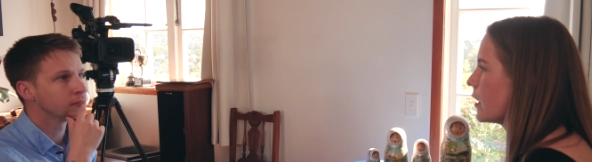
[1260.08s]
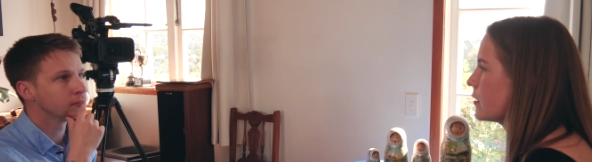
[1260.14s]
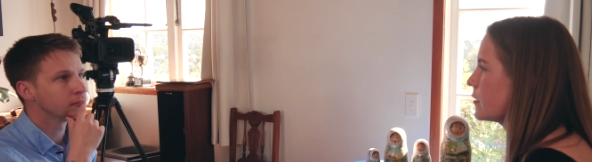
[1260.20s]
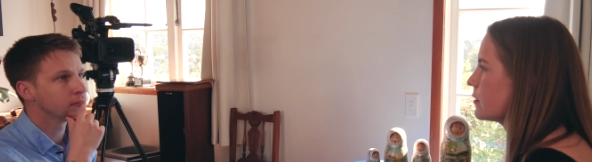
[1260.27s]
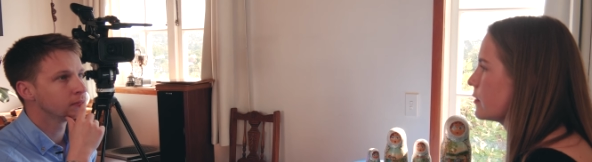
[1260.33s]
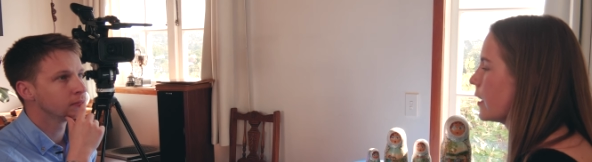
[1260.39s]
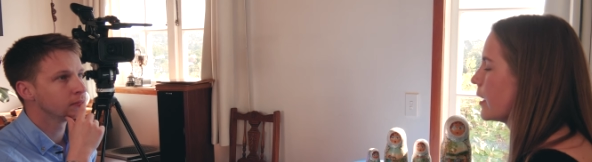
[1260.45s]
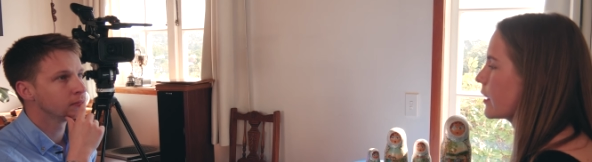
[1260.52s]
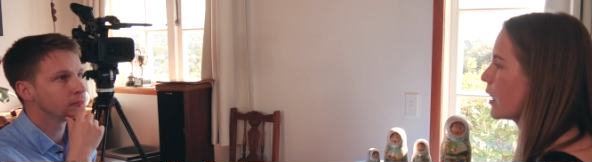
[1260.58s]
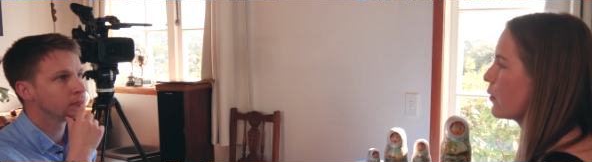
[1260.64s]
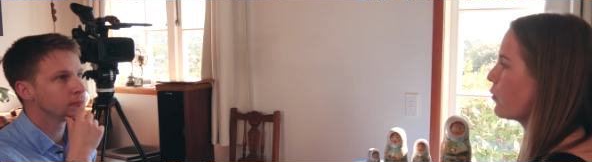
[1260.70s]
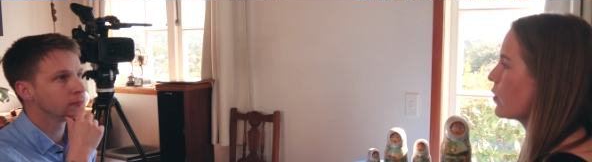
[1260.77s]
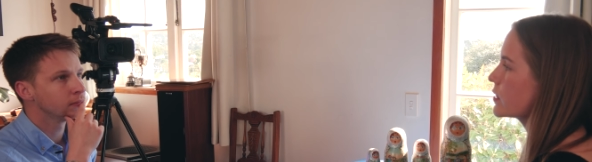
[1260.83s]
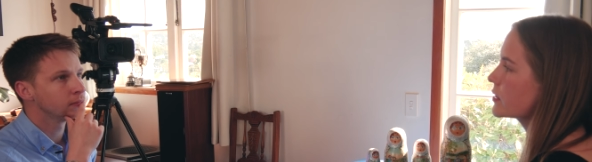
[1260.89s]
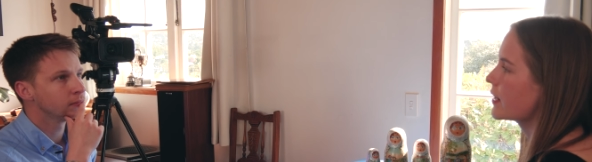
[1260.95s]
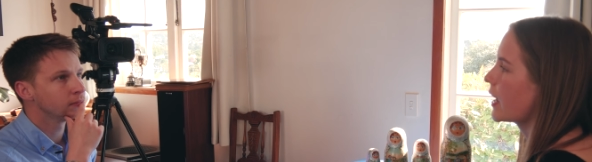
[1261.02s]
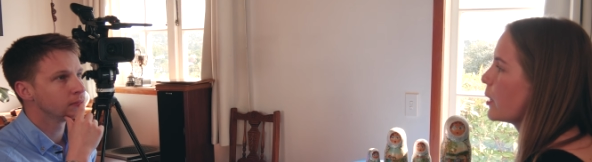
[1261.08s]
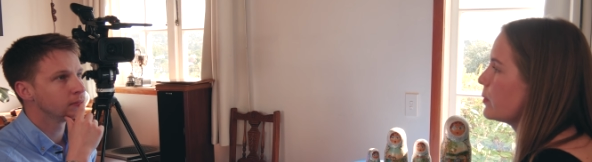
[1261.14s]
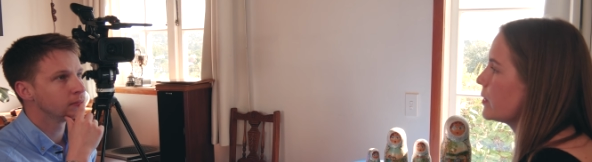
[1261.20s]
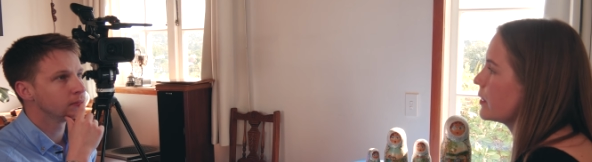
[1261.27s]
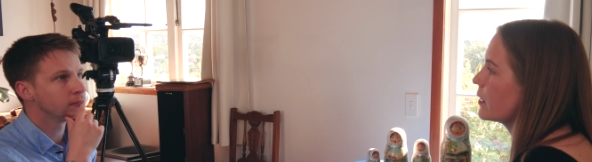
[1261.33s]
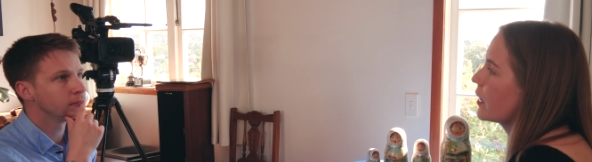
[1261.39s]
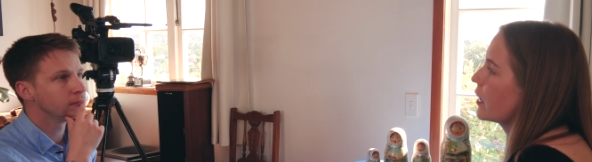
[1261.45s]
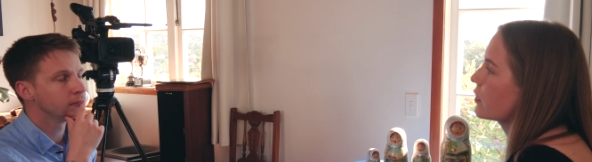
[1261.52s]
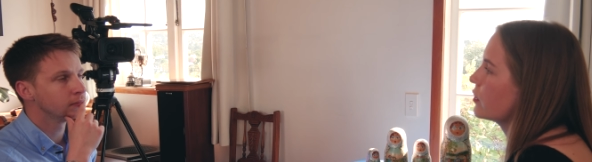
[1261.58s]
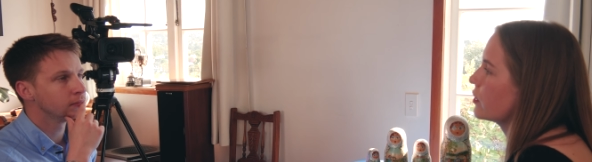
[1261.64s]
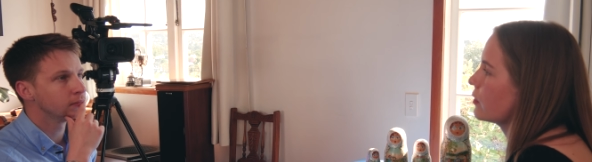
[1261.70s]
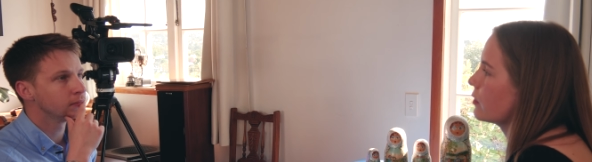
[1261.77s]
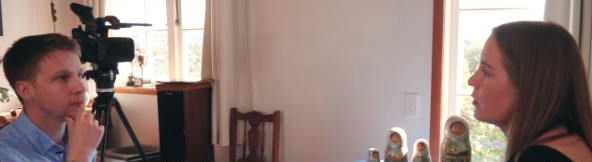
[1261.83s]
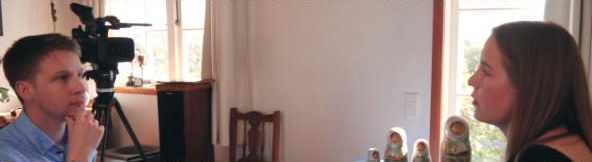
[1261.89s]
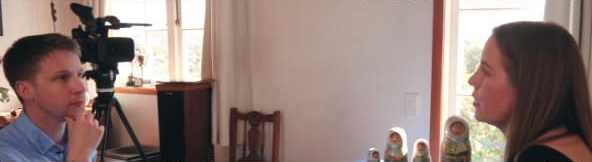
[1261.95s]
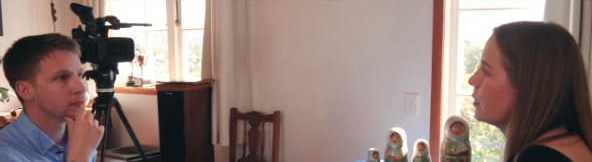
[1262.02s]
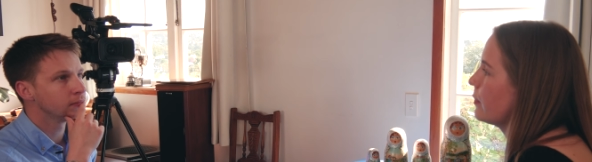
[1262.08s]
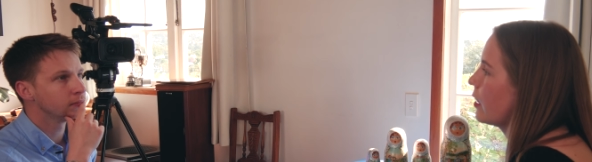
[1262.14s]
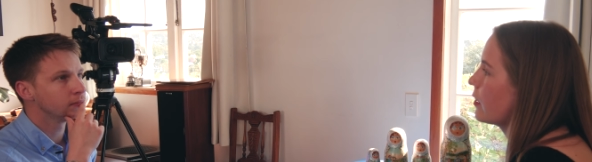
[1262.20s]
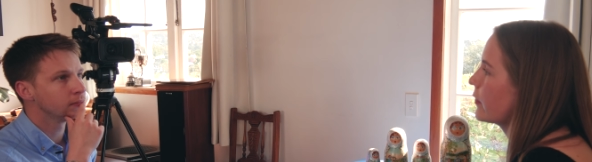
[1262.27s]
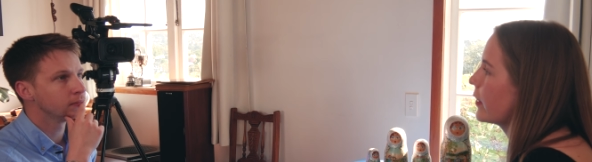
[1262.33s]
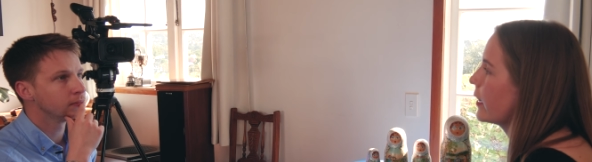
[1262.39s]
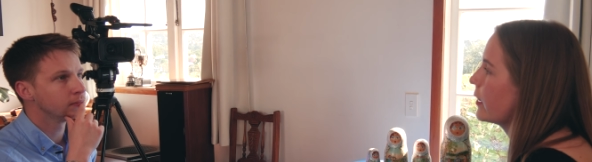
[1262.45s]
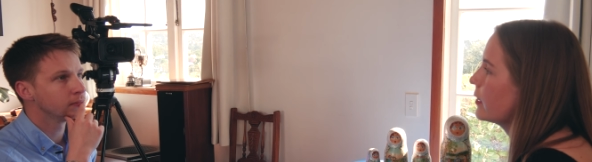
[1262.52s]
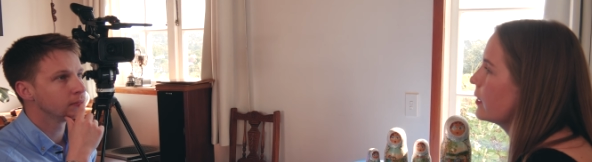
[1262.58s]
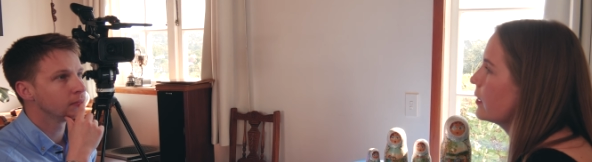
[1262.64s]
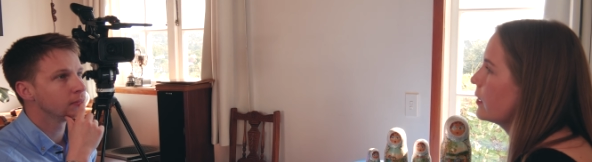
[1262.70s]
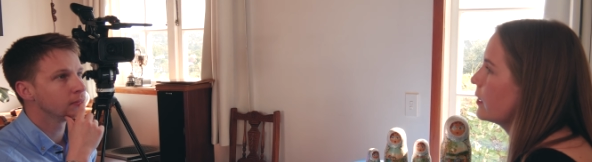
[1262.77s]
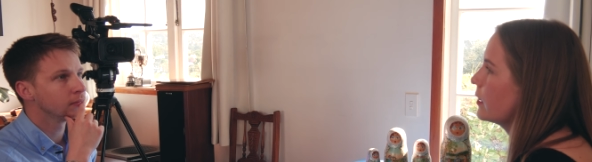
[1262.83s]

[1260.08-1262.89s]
Speaker 1: I like. I wasn't happy that I couldn't learn about that,